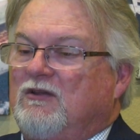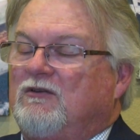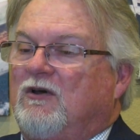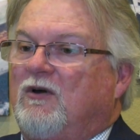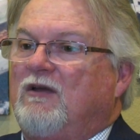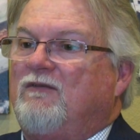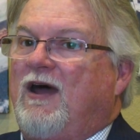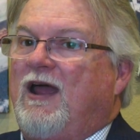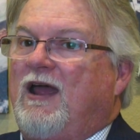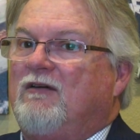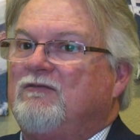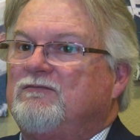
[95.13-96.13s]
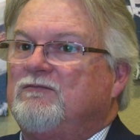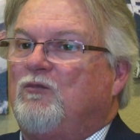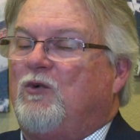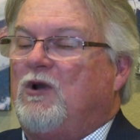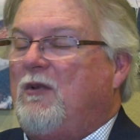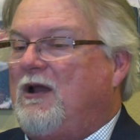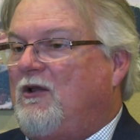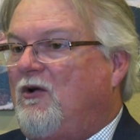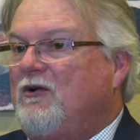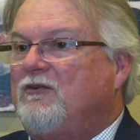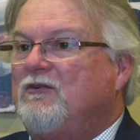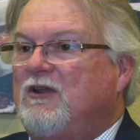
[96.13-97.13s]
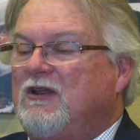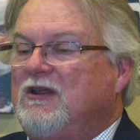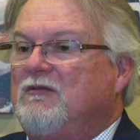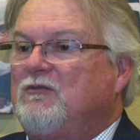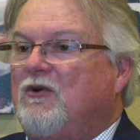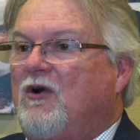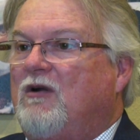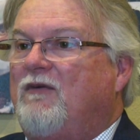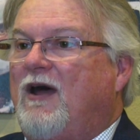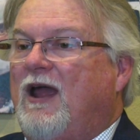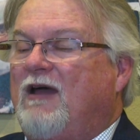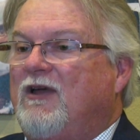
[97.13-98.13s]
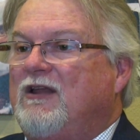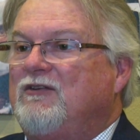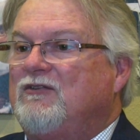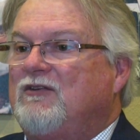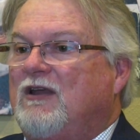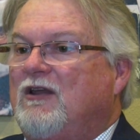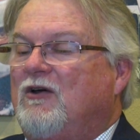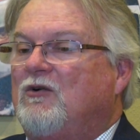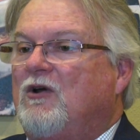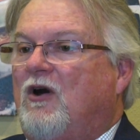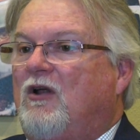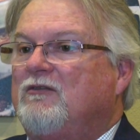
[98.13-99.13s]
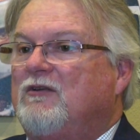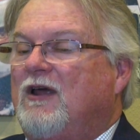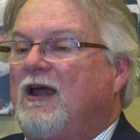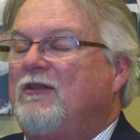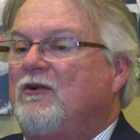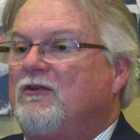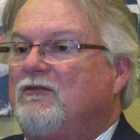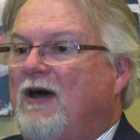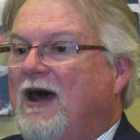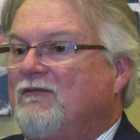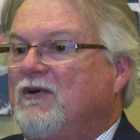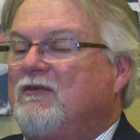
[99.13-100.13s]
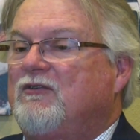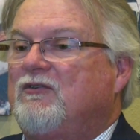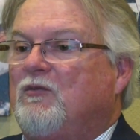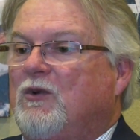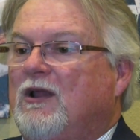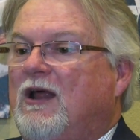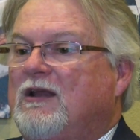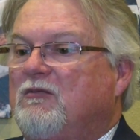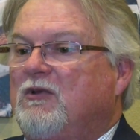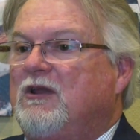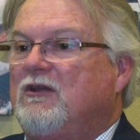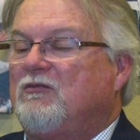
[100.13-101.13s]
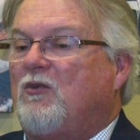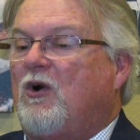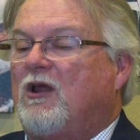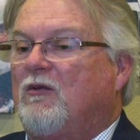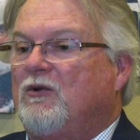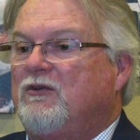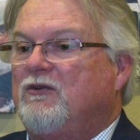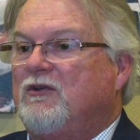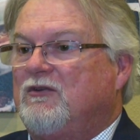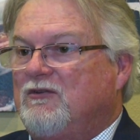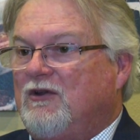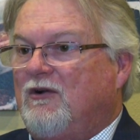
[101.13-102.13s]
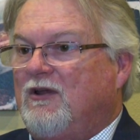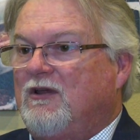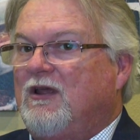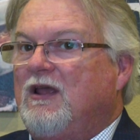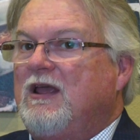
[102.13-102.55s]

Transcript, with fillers: So if I have one of my larger teams or if I have agents I know call and say, hey, there's five of us and we'd like to be in this market, would you consider it?